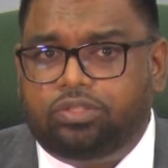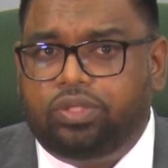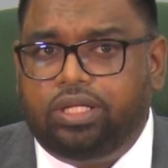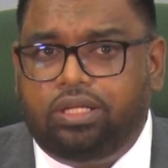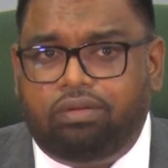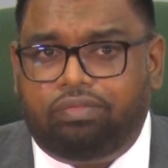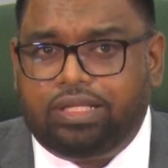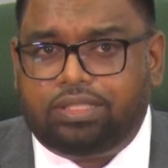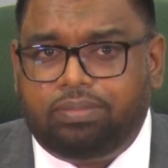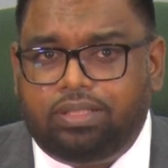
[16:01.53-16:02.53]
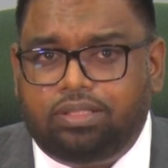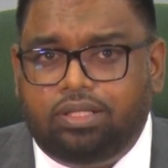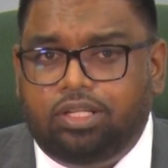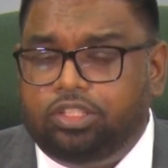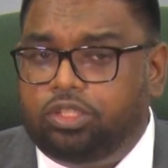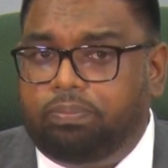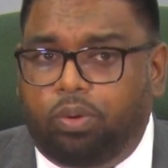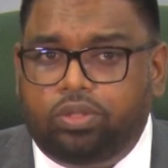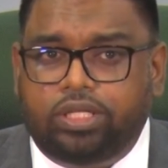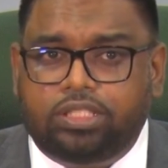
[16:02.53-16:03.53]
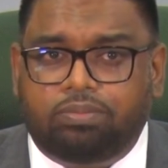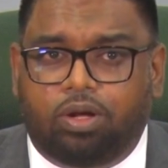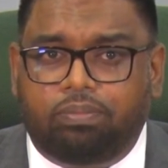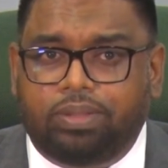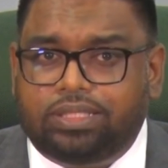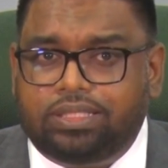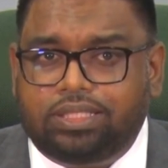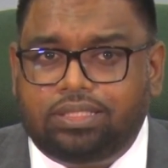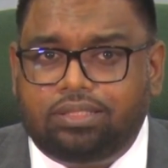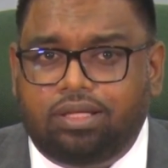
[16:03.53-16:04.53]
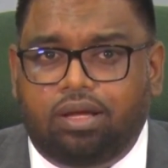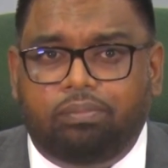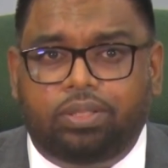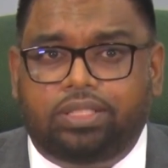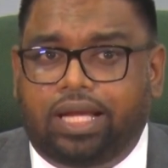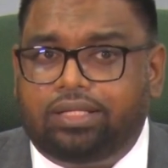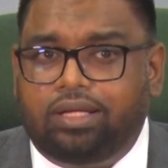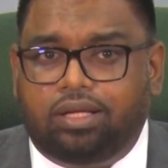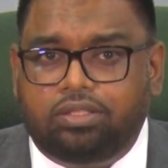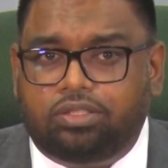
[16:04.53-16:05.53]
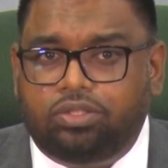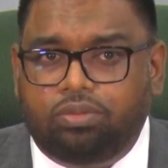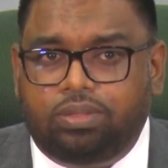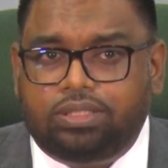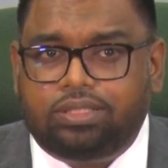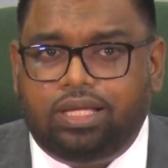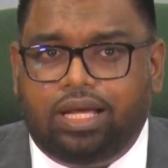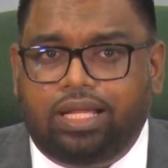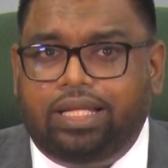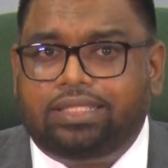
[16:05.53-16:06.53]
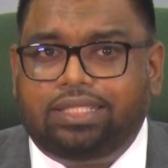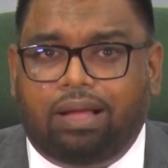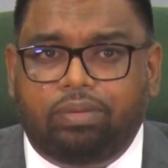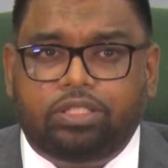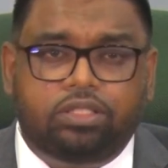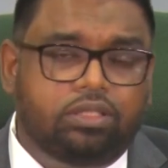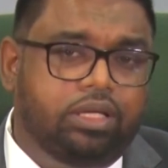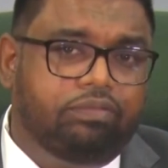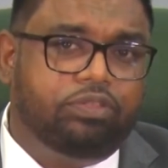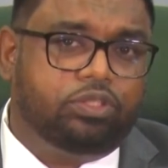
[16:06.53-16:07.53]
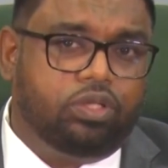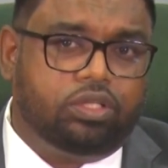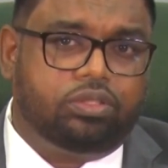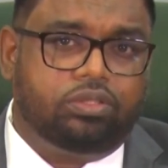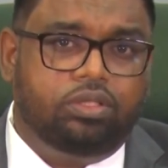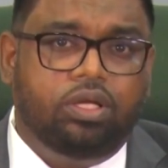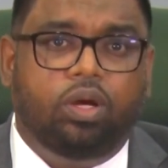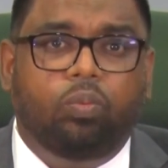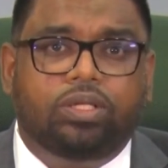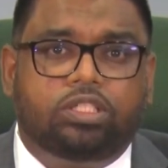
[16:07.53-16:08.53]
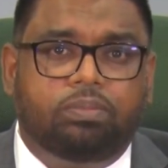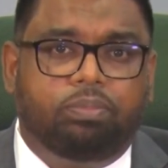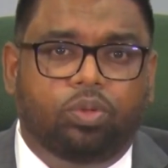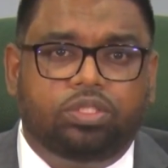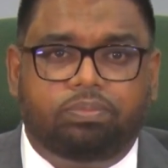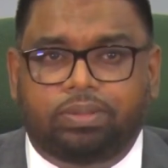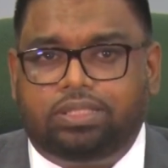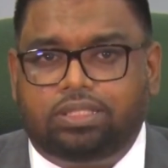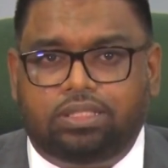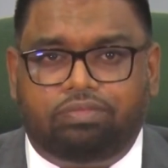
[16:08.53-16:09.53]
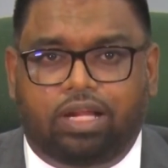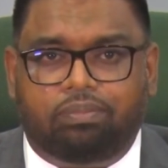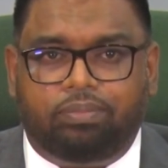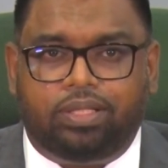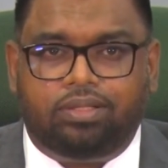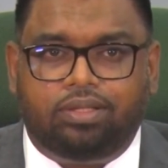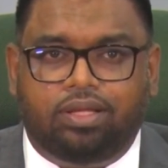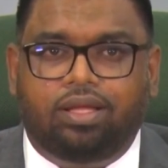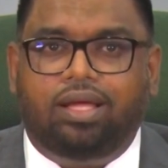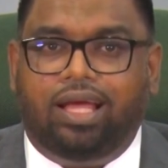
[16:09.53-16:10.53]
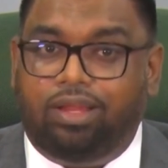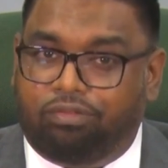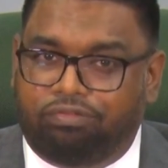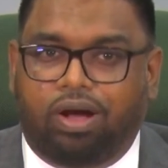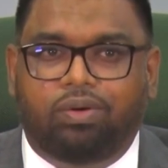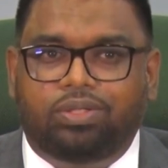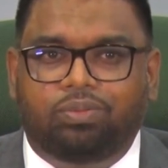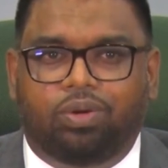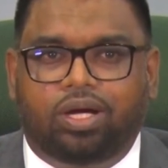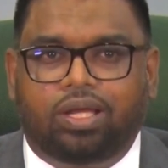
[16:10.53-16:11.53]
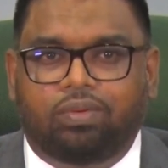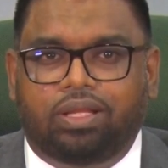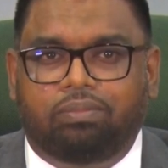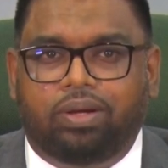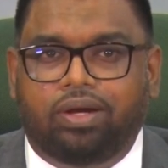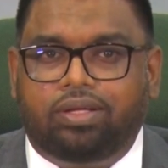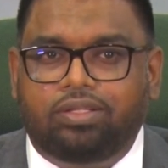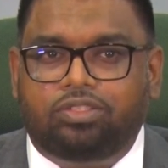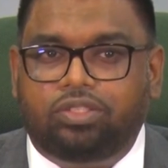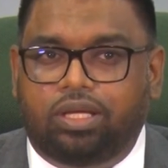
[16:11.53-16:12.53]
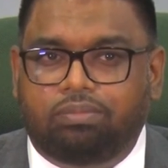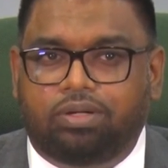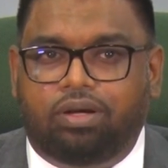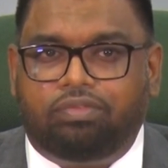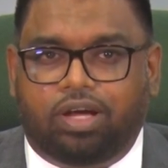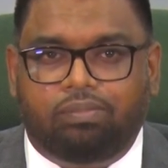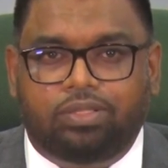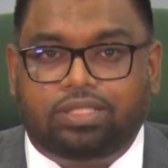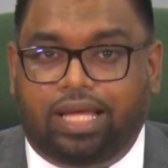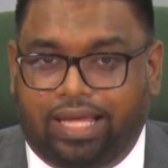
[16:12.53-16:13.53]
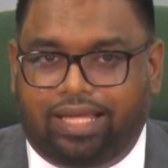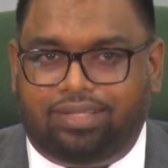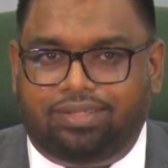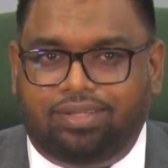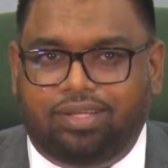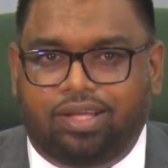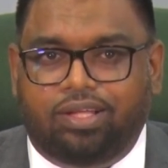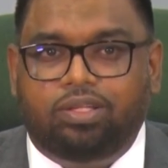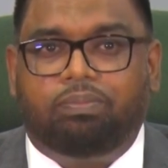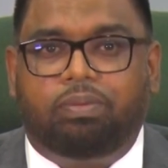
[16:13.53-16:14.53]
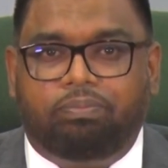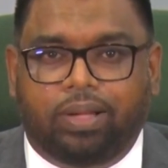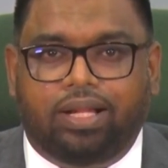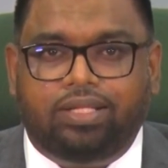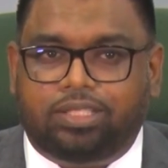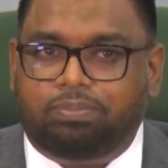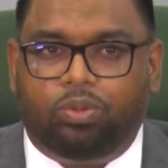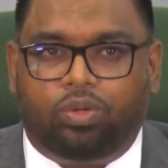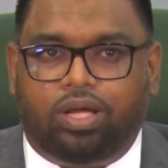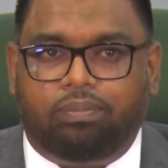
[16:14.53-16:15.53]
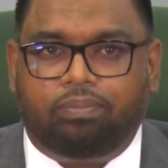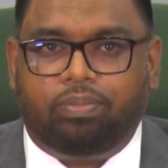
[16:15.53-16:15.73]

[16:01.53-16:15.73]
trade and investment, supporting small businesses, protecting consumers, and establishing infrastructure which supports business development. I look forward to working with the American Chamber of Commerce Guyana to propel this program.